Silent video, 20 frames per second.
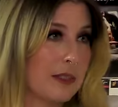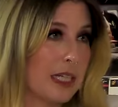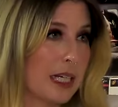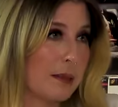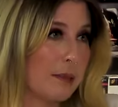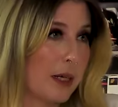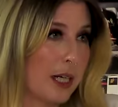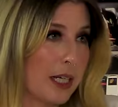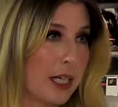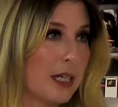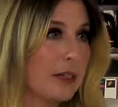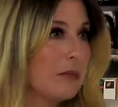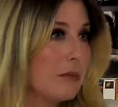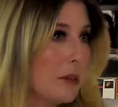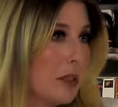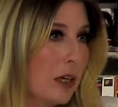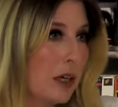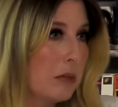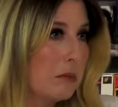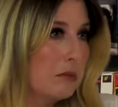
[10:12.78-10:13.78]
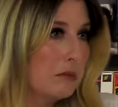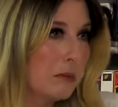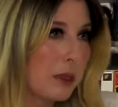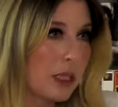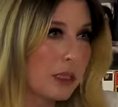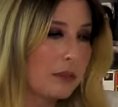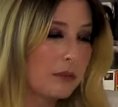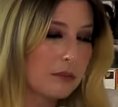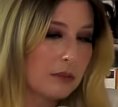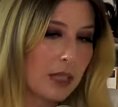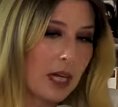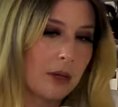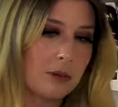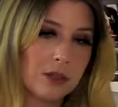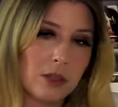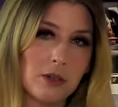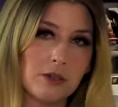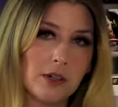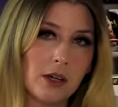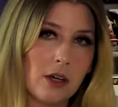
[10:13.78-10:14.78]
dick biting. But I
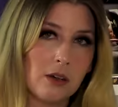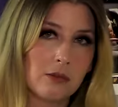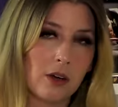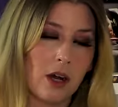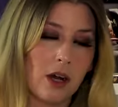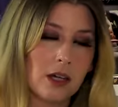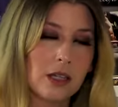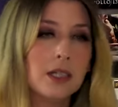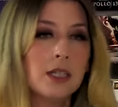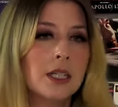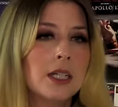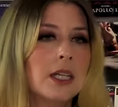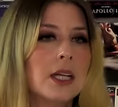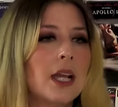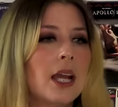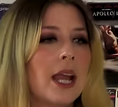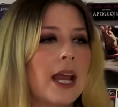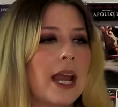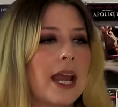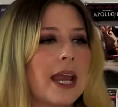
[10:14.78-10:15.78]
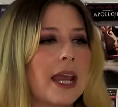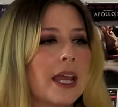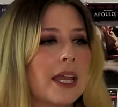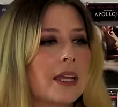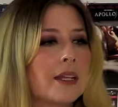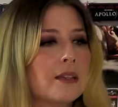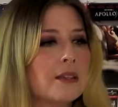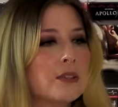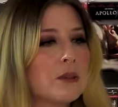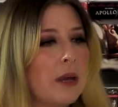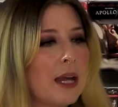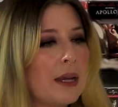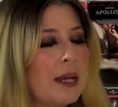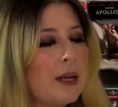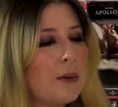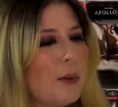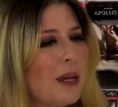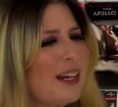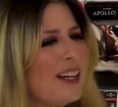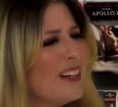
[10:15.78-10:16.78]
was overall wrong. And so I
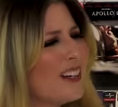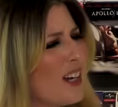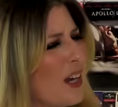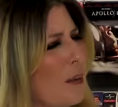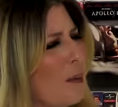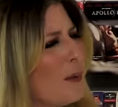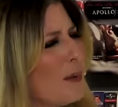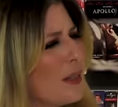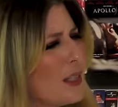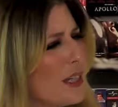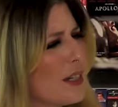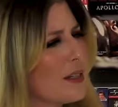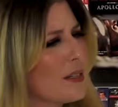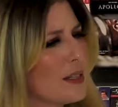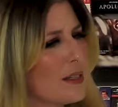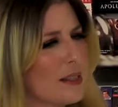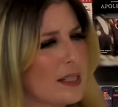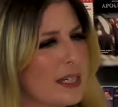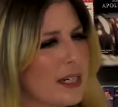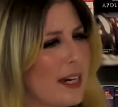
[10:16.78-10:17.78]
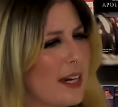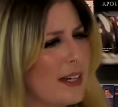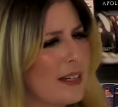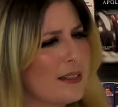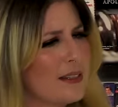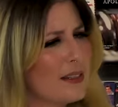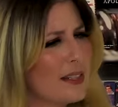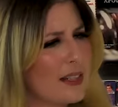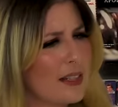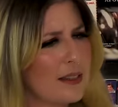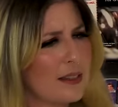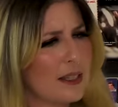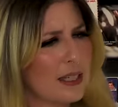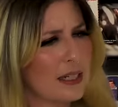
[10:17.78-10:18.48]
had waited a couple of years to see it. I didn't see it in